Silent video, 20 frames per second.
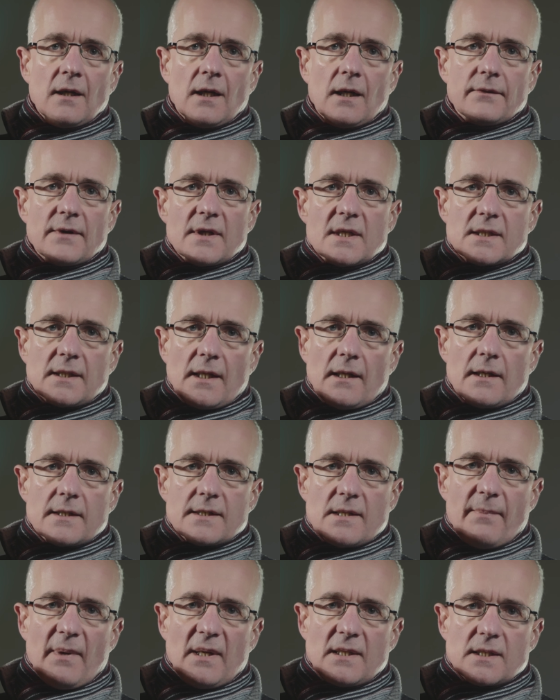and these
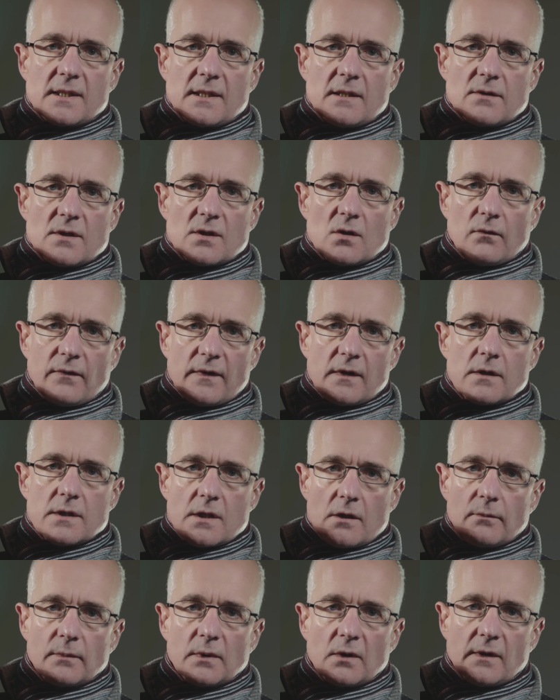guys are based in Suffolk,
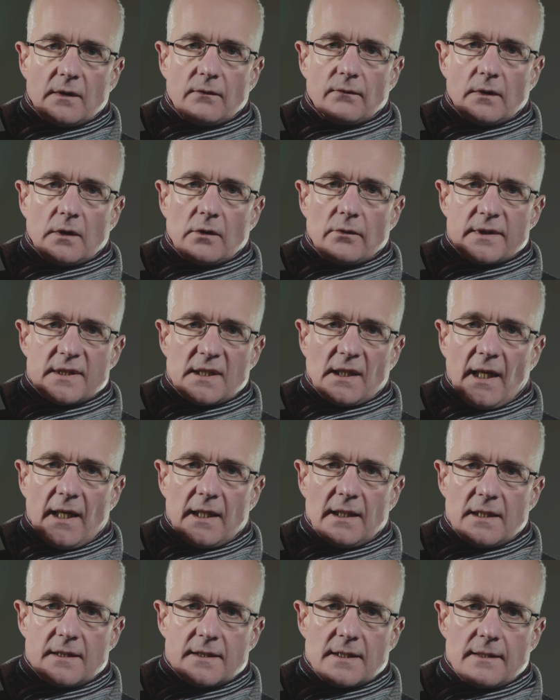so I'm looking forward to
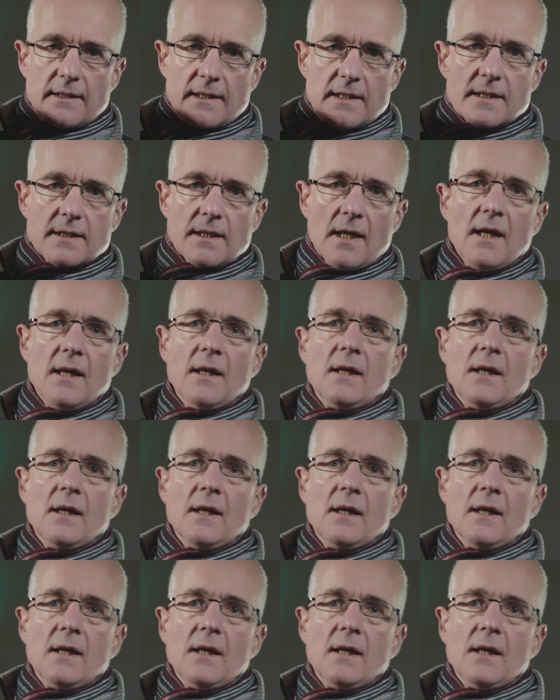getting into these.